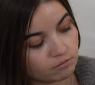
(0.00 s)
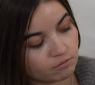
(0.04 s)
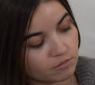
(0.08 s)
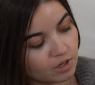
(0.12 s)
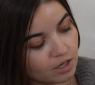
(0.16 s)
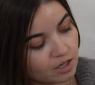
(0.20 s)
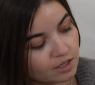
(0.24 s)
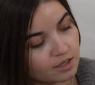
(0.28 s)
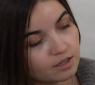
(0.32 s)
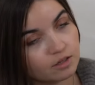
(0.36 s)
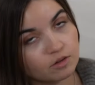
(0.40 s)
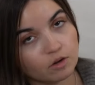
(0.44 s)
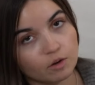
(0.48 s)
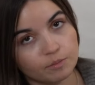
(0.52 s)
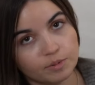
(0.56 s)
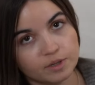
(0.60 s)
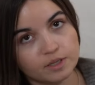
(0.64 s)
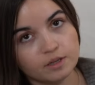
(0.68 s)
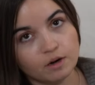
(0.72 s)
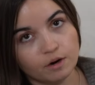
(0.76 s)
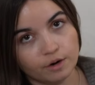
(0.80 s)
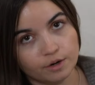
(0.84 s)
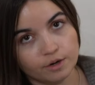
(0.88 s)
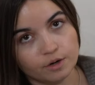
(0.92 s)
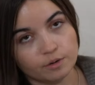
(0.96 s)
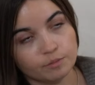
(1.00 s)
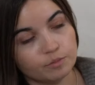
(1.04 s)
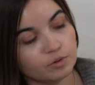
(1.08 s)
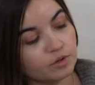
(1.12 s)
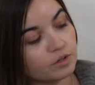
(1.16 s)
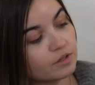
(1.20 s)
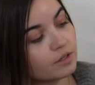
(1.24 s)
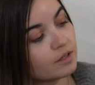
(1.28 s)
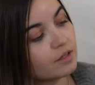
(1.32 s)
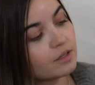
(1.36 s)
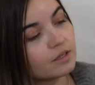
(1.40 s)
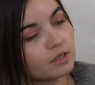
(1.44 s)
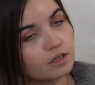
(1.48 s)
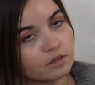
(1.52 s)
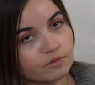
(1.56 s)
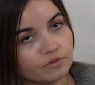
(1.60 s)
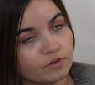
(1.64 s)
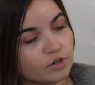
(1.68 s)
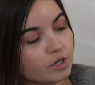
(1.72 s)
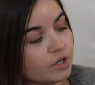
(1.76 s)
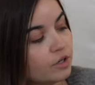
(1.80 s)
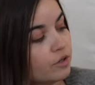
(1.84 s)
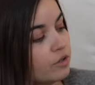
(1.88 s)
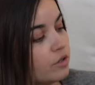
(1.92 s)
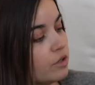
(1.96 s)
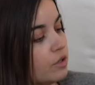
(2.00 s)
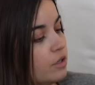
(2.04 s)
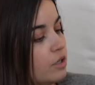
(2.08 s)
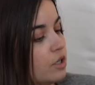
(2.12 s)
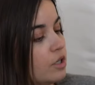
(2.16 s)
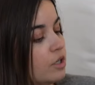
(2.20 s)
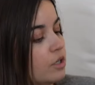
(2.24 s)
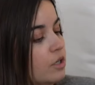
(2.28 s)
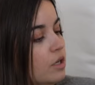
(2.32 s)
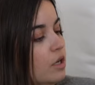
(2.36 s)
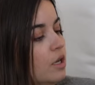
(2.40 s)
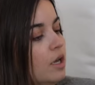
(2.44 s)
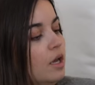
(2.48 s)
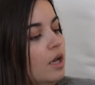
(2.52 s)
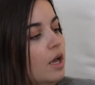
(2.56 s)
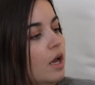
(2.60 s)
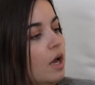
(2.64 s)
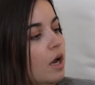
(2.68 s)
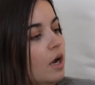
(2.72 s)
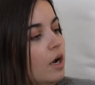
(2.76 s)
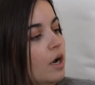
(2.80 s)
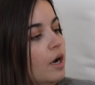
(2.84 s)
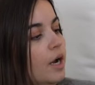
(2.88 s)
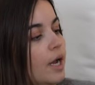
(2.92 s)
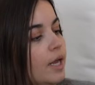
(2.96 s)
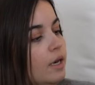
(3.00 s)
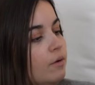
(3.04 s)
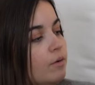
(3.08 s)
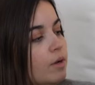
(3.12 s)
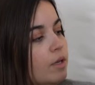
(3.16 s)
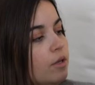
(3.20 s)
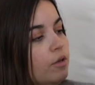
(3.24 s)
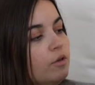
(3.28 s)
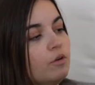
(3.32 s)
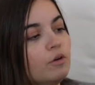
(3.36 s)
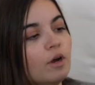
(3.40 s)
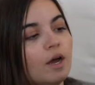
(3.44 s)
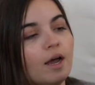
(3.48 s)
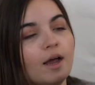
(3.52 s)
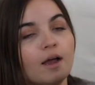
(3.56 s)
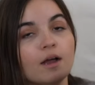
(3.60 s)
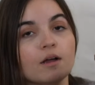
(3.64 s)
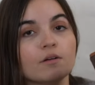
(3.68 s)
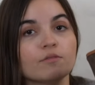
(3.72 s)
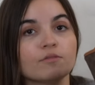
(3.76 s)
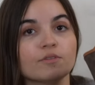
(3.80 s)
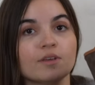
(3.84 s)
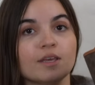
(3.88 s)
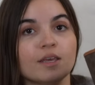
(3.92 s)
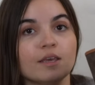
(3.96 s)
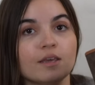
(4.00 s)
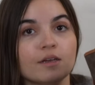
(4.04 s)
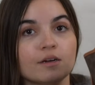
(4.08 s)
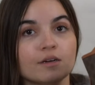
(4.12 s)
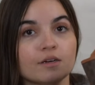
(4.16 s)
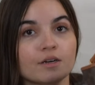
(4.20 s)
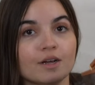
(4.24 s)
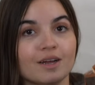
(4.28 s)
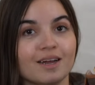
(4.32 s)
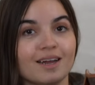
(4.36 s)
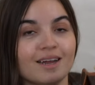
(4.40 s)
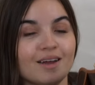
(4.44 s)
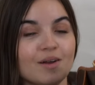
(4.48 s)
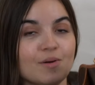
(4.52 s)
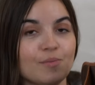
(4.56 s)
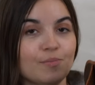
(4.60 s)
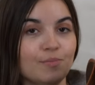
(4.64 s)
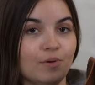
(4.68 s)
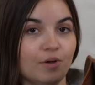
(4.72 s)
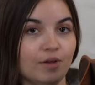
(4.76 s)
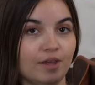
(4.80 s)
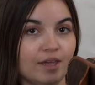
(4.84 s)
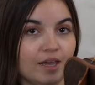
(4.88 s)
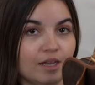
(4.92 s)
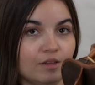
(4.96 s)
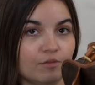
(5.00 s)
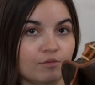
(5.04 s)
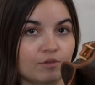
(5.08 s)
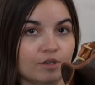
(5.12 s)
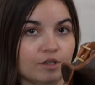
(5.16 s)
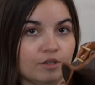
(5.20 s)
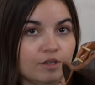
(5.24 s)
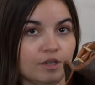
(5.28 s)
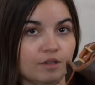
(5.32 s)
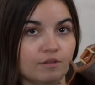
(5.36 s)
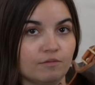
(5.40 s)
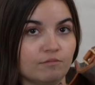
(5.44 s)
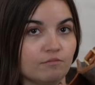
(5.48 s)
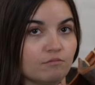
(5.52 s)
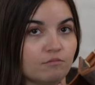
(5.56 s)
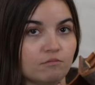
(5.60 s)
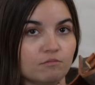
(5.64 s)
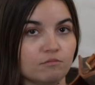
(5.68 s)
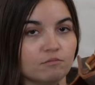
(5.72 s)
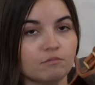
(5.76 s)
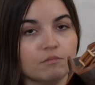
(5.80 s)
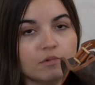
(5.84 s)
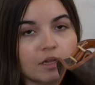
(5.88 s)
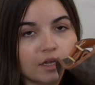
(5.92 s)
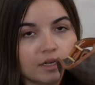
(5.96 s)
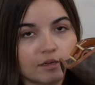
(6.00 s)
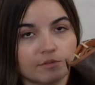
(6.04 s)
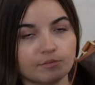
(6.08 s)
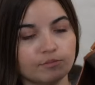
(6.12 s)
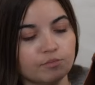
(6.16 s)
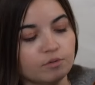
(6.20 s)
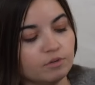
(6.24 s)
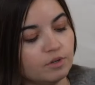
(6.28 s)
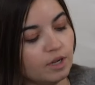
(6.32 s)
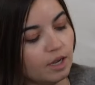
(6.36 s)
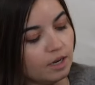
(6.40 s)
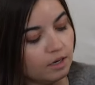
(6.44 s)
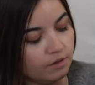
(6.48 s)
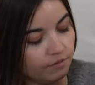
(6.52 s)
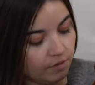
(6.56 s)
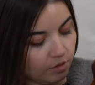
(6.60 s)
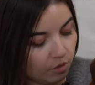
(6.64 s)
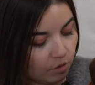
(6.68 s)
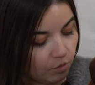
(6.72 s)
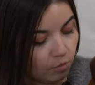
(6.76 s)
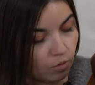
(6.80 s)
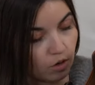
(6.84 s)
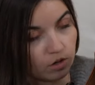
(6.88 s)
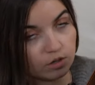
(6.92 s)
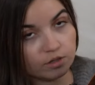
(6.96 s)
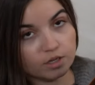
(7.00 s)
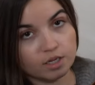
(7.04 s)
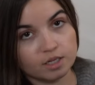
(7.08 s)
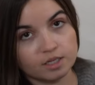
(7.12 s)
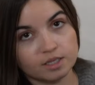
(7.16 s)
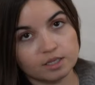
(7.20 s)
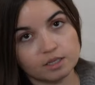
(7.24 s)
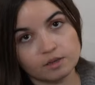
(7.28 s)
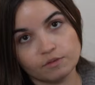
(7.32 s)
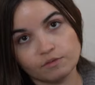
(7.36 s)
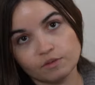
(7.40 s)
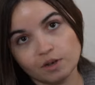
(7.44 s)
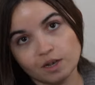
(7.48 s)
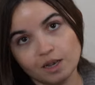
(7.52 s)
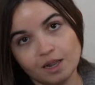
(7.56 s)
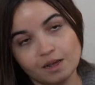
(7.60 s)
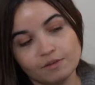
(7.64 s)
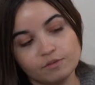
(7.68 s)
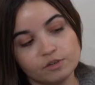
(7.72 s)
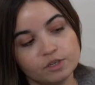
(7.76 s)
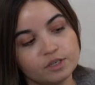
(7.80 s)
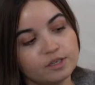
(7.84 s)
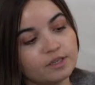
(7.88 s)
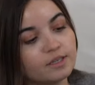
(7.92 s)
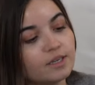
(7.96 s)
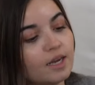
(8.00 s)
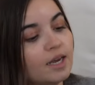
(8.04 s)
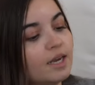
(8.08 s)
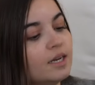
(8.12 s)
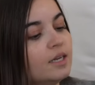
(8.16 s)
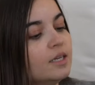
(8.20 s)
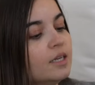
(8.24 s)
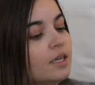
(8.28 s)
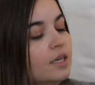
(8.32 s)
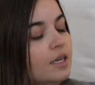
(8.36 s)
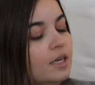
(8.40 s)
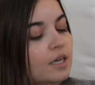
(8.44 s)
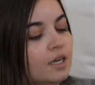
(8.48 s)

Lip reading: It's a bit darker, but still in very good condition. Anyway, you have here a pocket where you can like put anything you want. It's leather inside.